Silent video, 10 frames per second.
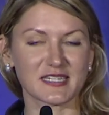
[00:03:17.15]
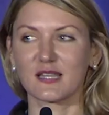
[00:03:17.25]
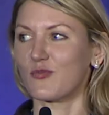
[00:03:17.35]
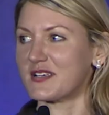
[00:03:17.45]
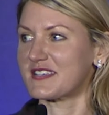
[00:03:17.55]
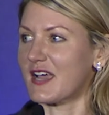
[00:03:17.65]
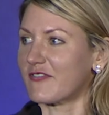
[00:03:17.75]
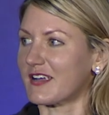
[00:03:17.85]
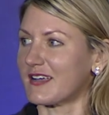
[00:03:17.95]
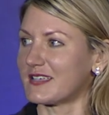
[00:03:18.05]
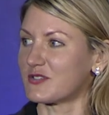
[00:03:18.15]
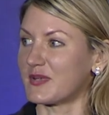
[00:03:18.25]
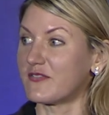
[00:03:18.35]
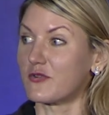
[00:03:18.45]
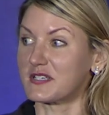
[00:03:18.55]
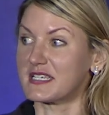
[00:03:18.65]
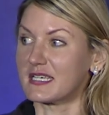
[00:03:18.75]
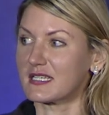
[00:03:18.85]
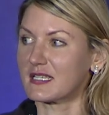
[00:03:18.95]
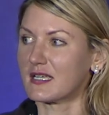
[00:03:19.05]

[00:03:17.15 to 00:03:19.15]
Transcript: in West Africa in 2014.